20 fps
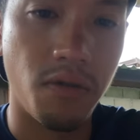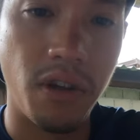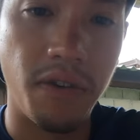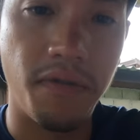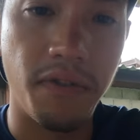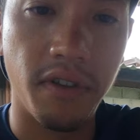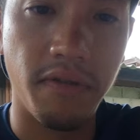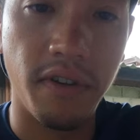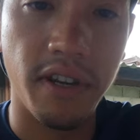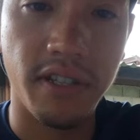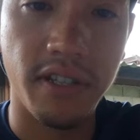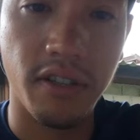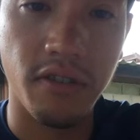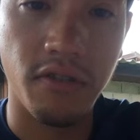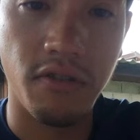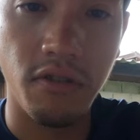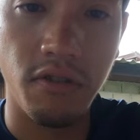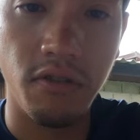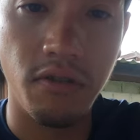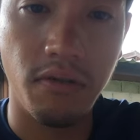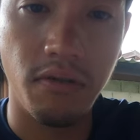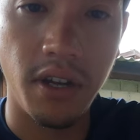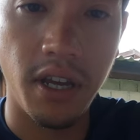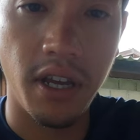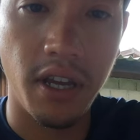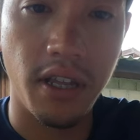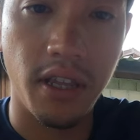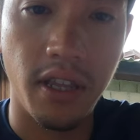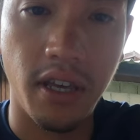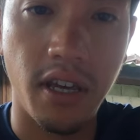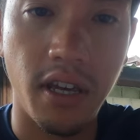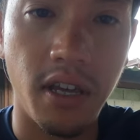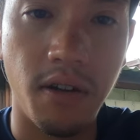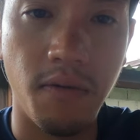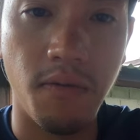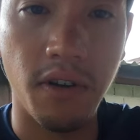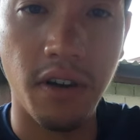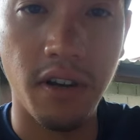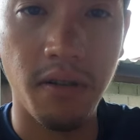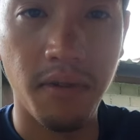waiting for the rest of the crew, and
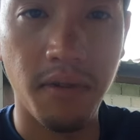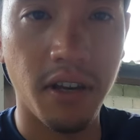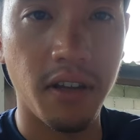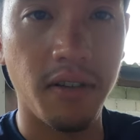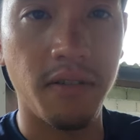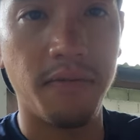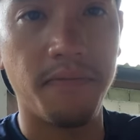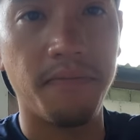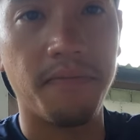then we're gonna begin.